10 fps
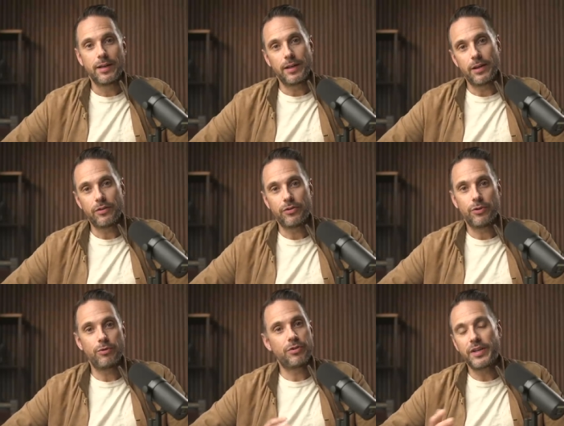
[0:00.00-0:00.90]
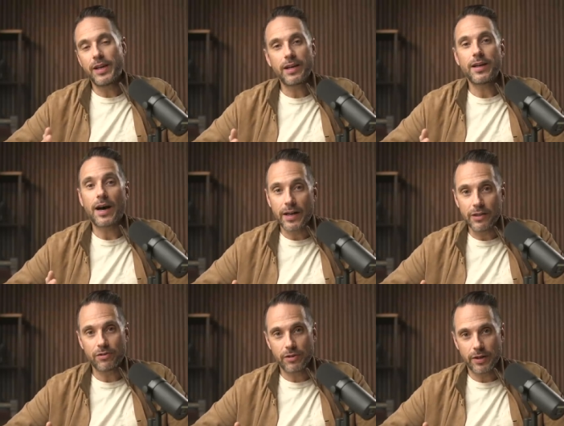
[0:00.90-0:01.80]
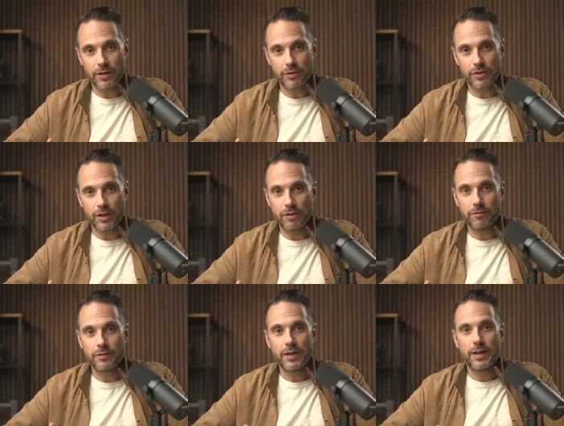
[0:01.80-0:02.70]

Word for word: is to take an honest look at yourself